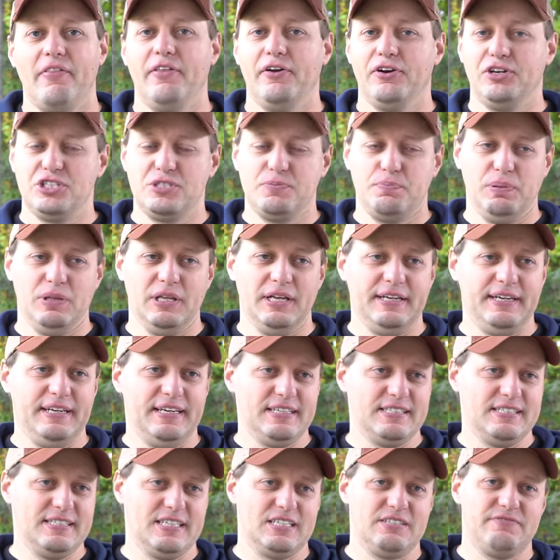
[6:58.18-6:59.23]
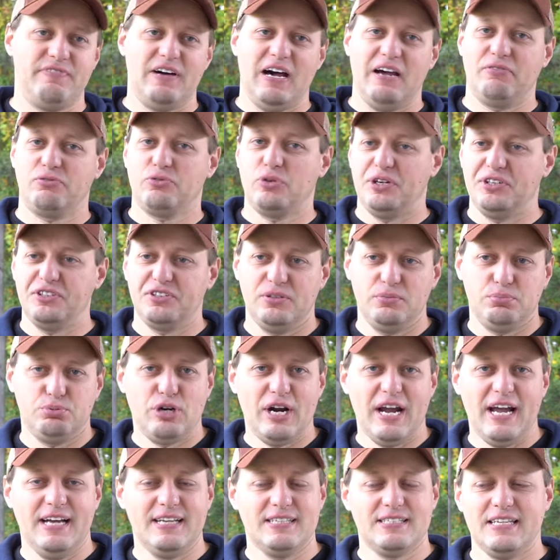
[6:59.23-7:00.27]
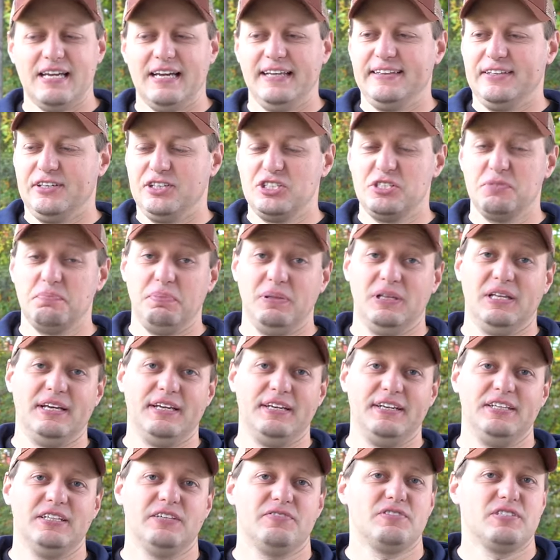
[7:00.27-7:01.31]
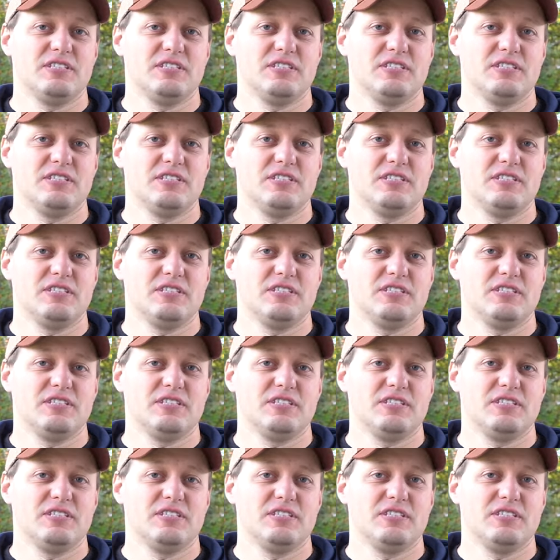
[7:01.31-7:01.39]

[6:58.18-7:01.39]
There's plenty of 6.5 Grendel brass and there's plenty of